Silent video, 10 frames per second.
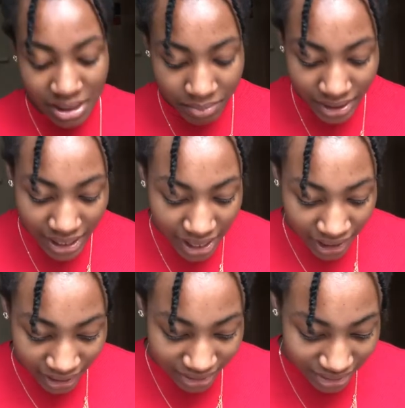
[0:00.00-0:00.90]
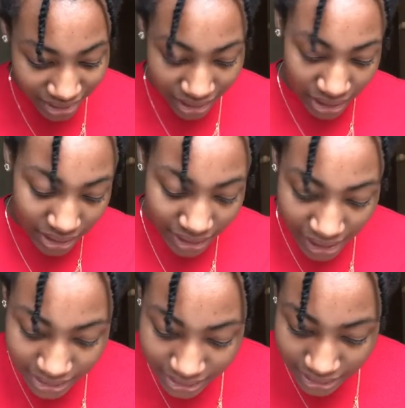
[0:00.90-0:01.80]
But yeah,
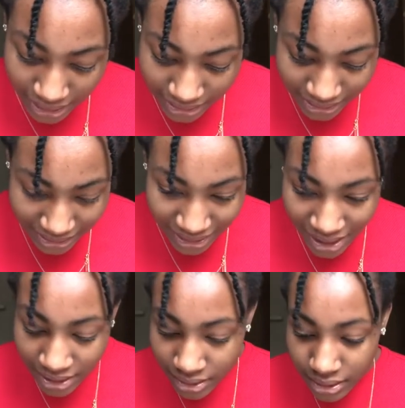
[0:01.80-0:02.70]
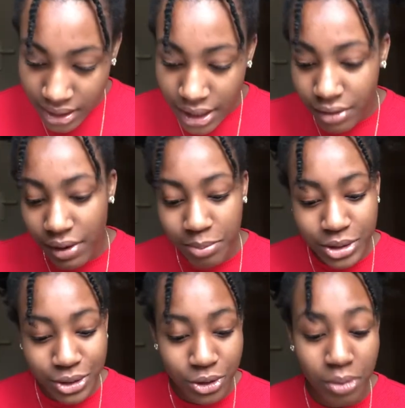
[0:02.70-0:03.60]
that kind of wraps
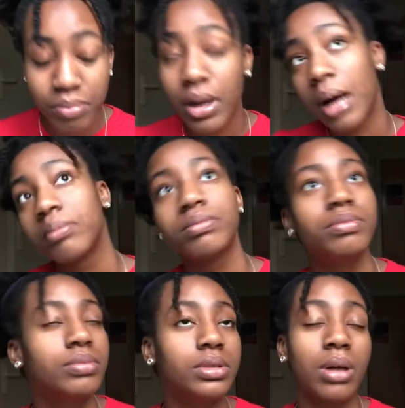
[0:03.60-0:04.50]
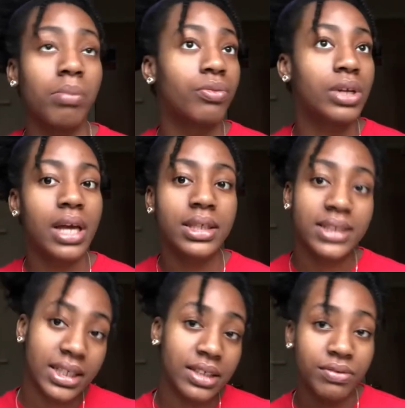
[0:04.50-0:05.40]
it up. Yeah, I'm really
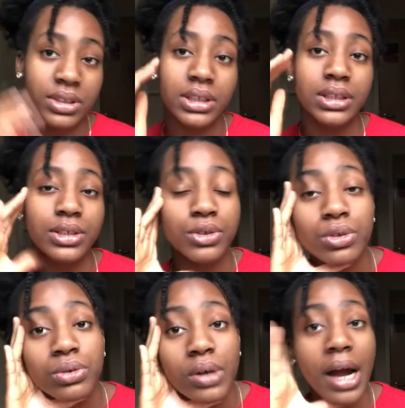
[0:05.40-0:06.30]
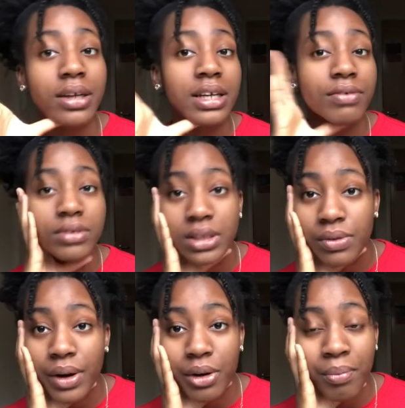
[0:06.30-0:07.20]
excited for season 2. I definitely
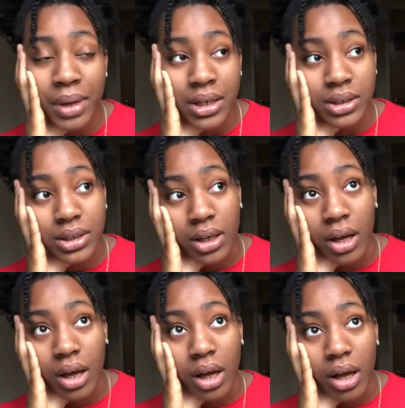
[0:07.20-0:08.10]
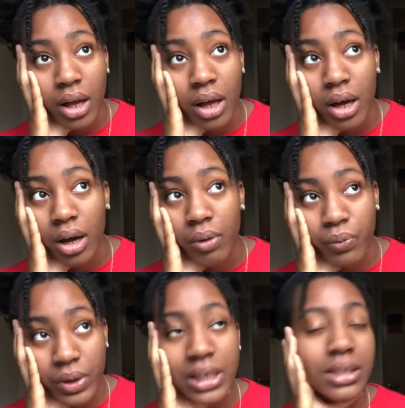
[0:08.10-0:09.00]
recommend
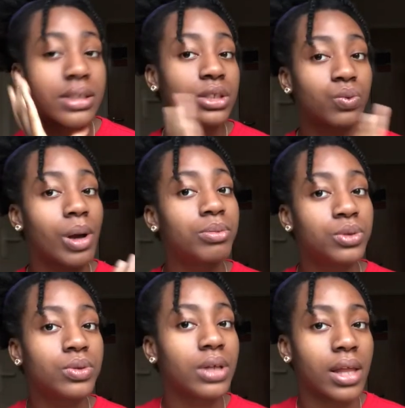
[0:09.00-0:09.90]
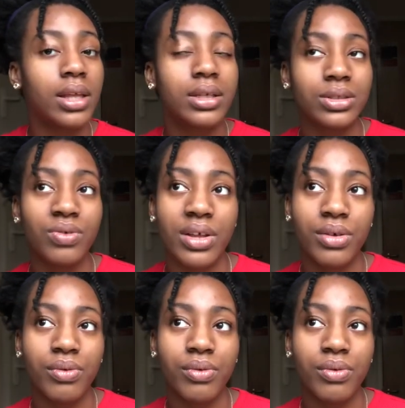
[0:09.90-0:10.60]
reading this webtoon. I think it's rather